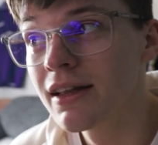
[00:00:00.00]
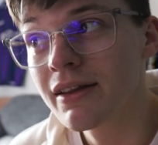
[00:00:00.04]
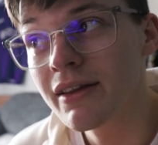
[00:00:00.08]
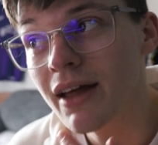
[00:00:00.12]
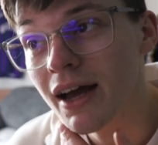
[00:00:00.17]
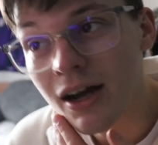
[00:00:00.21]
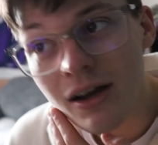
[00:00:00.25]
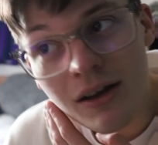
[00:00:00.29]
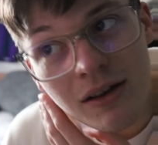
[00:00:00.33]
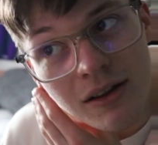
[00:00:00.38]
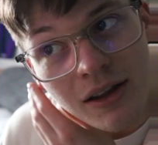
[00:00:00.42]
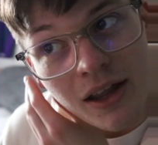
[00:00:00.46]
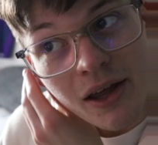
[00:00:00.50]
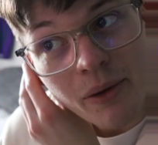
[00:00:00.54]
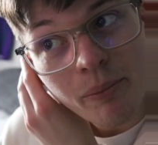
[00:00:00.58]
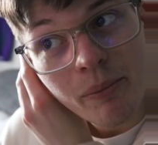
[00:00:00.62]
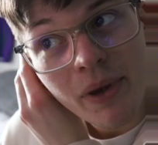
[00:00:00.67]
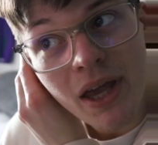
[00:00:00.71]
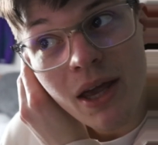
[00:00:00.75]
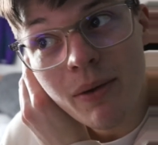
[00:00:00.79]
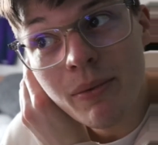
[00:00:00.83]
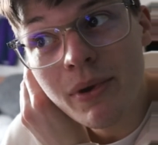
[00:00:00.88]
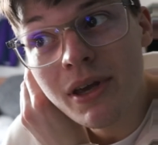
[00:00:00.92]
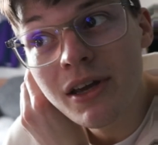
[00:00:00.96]
That
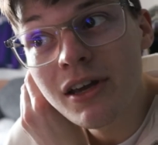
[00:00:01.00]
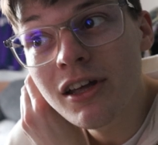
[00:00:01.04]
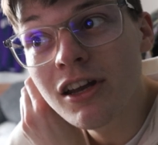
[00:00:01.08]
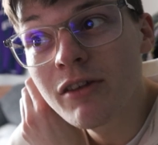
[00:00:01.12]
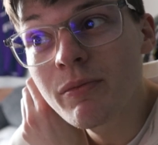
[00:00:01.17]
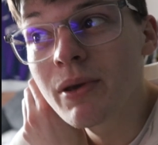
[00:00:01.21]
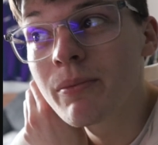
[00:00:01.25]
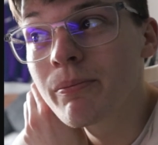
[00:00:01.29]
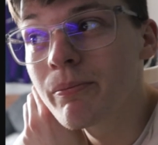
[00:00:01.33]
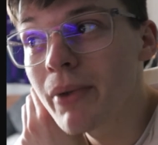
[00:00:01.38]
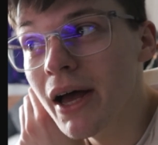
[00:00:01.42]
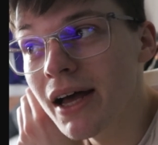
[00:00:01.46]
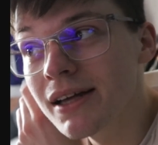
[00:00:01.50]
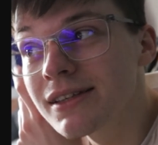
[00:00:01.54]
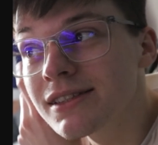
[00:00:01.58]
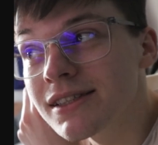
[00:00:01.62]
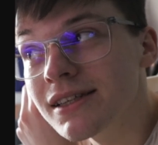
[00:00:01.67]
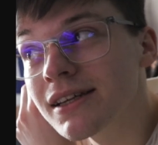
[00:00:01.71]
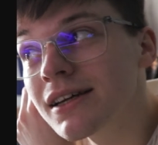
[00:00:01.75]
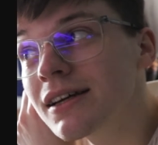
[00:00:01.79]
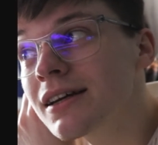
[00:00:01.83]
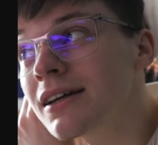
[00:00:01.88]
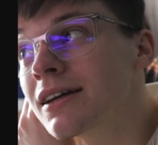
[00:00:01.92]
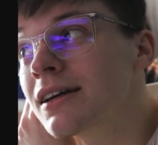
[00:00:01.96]
maybe could have been
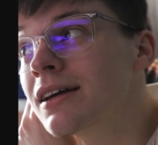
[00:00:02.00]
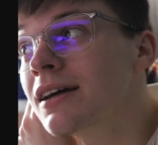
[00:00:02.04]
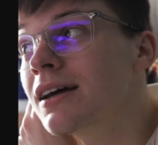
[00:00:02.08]
better.